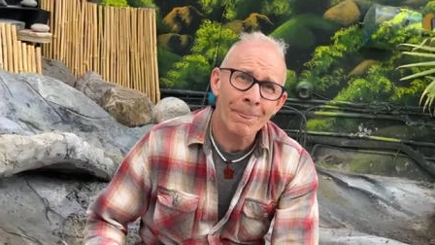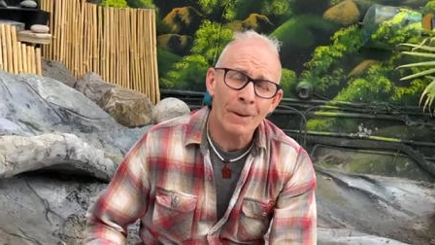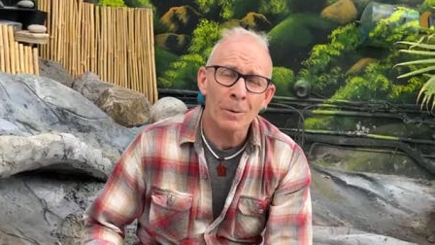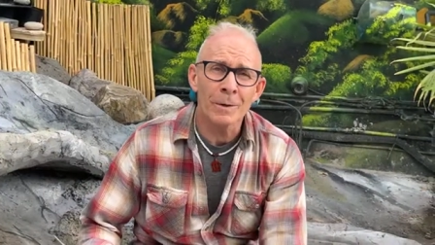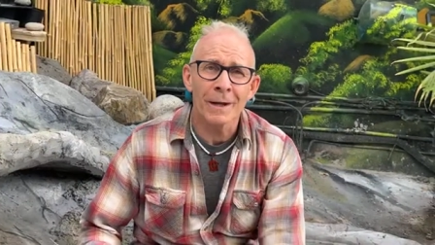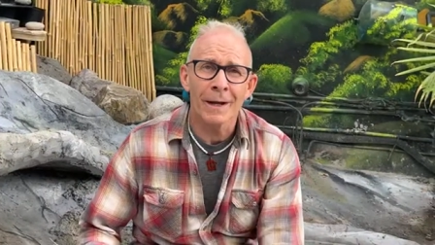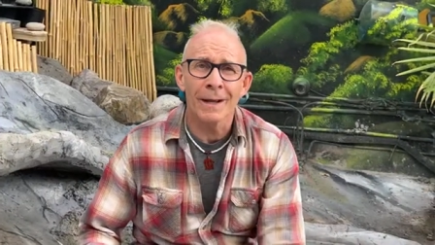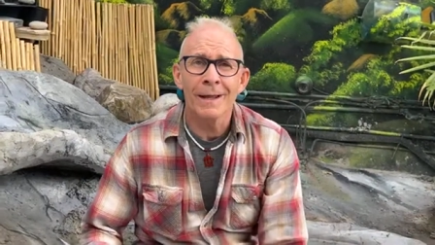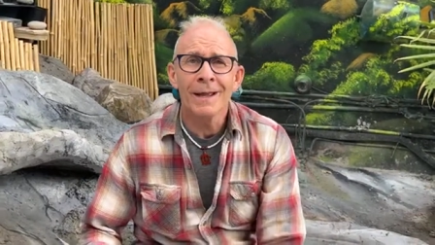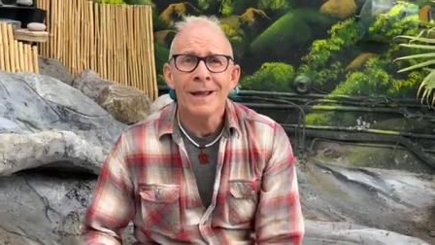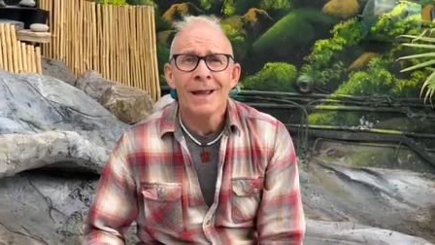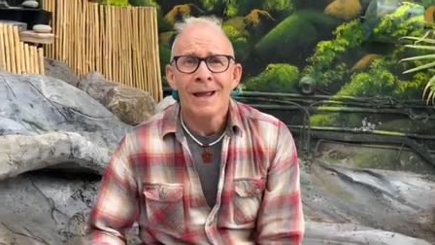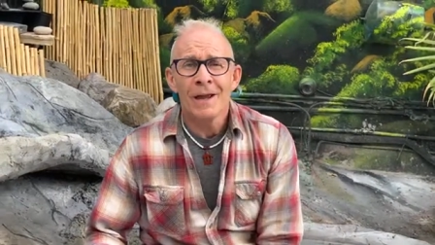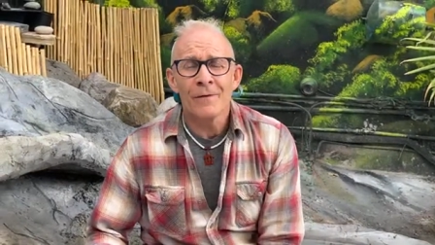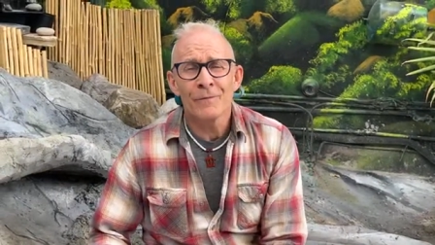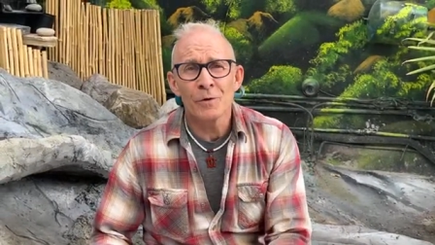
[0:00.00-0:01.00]
Okay,
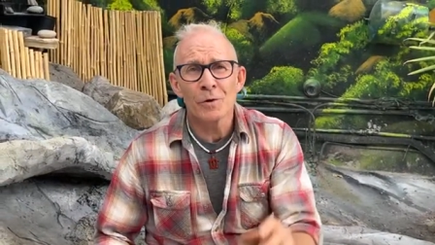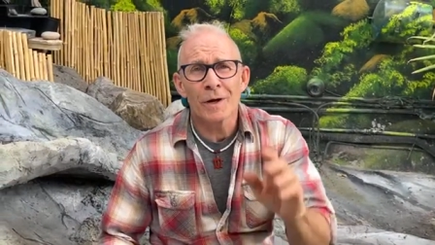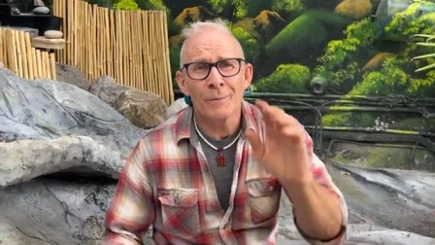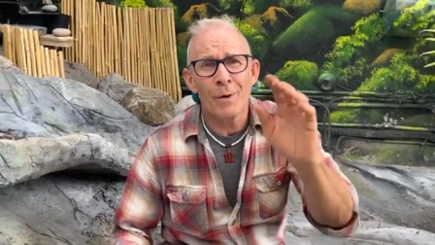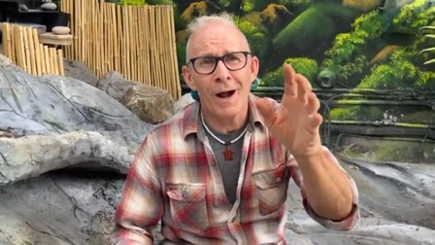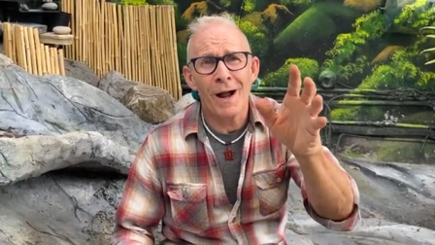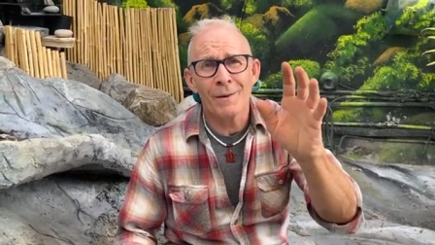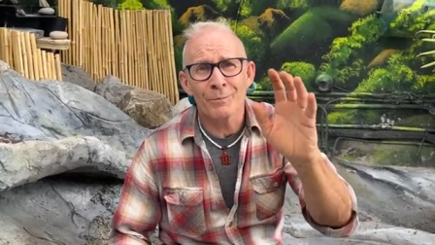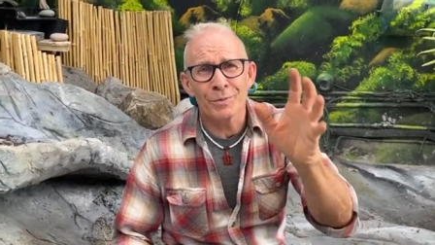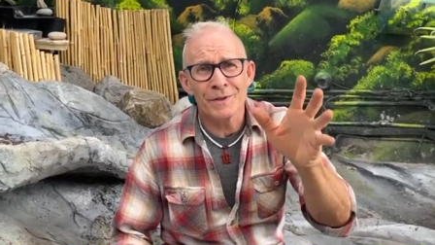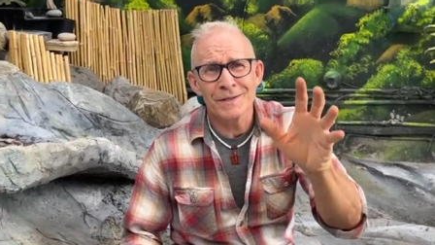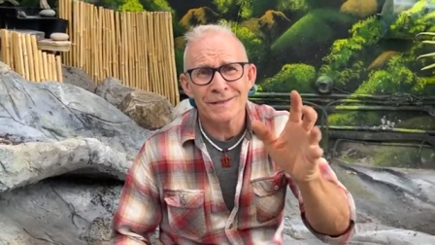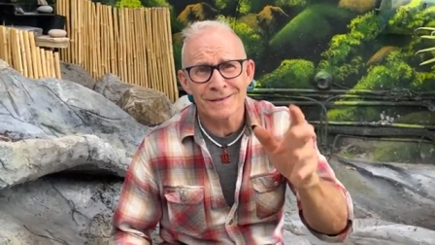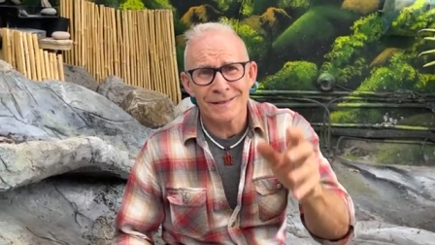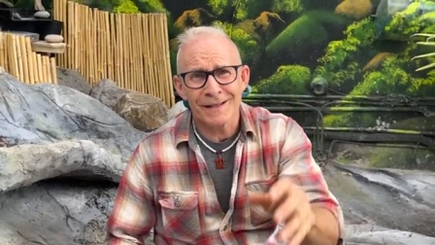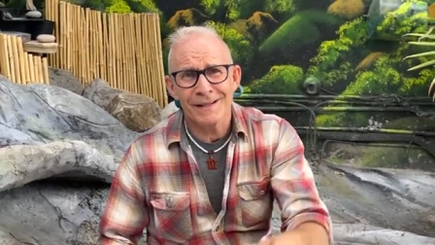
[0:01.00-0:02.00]
if you come on,
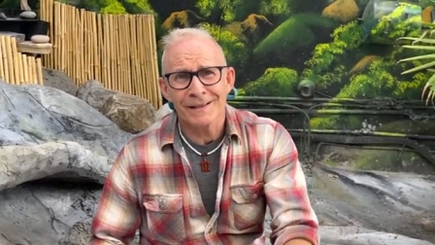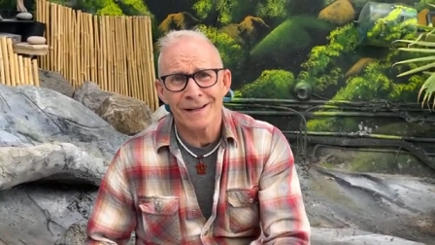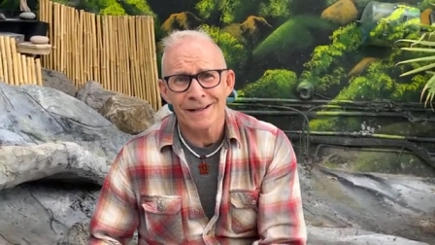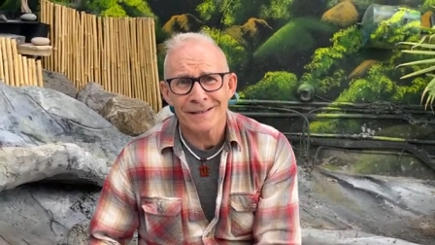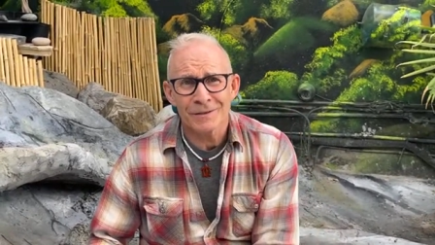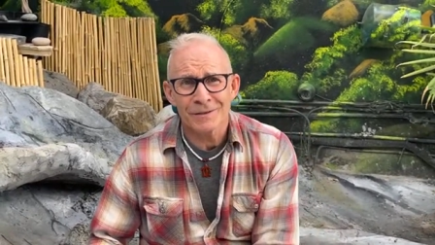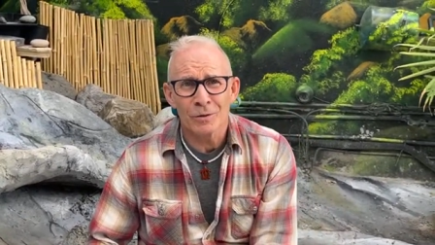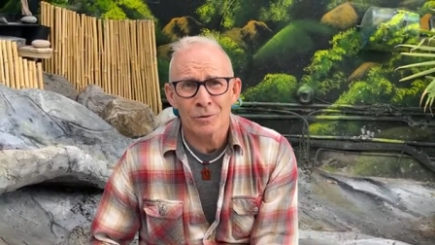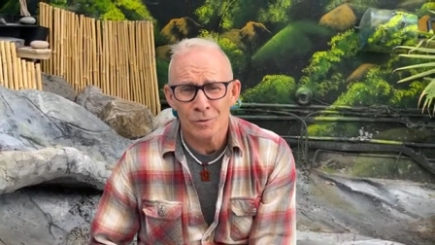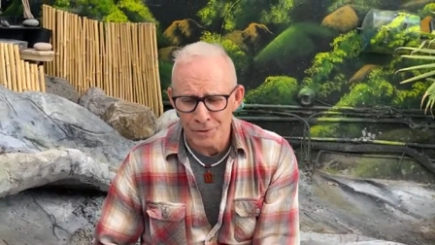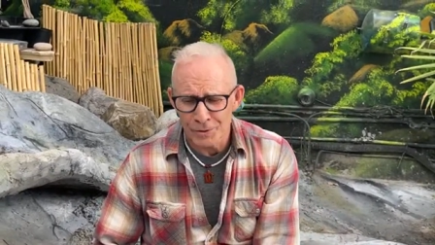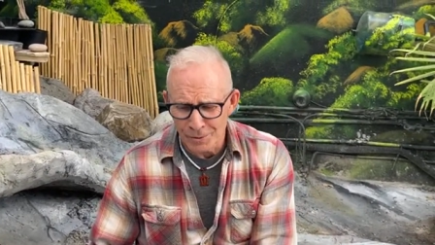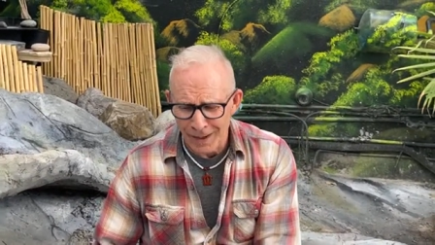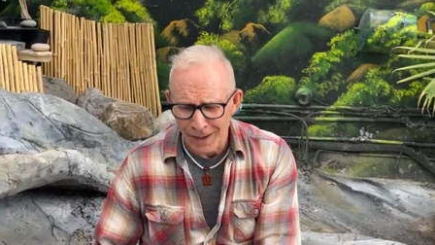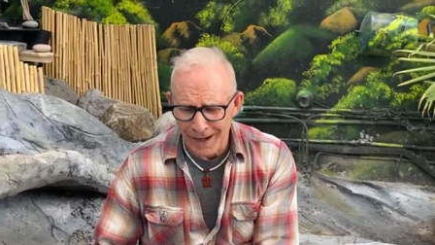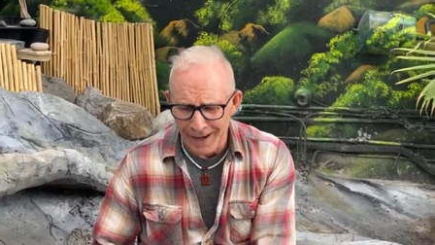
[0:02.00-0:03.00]
please let us know who
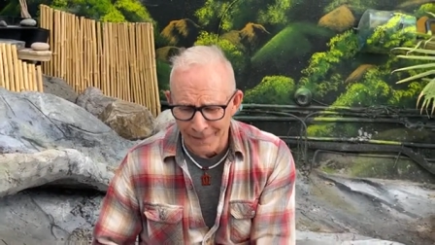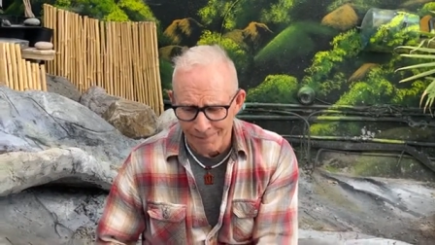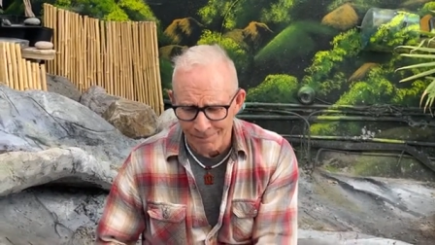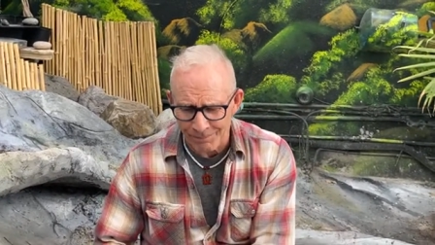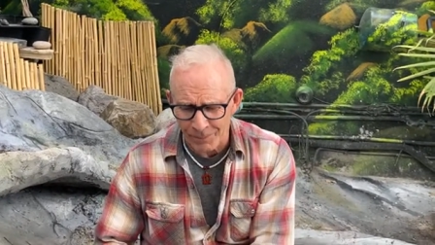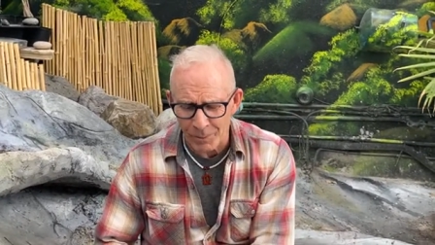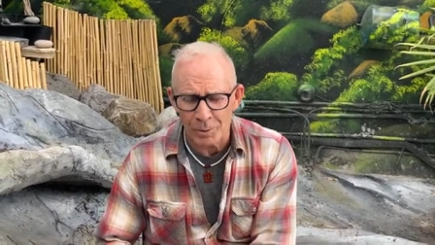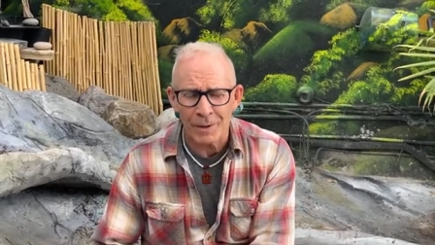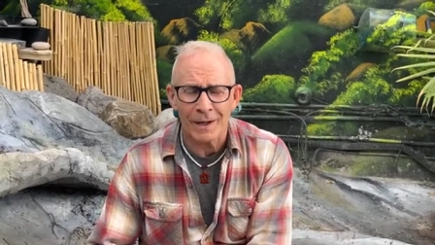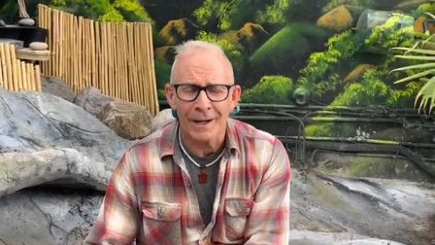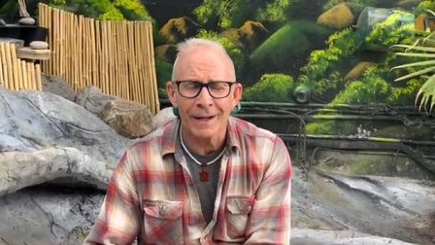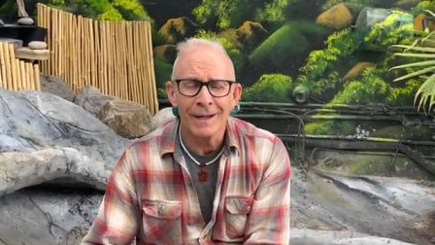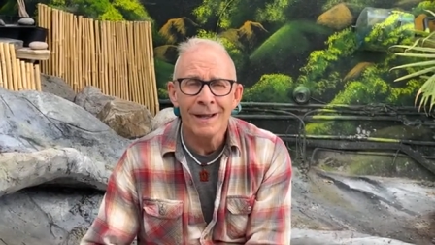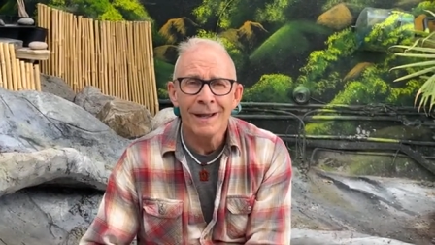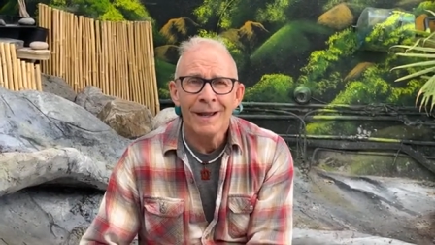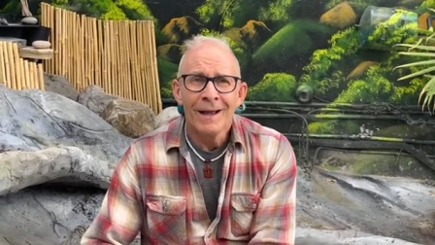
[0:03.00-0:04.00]
you are, okay?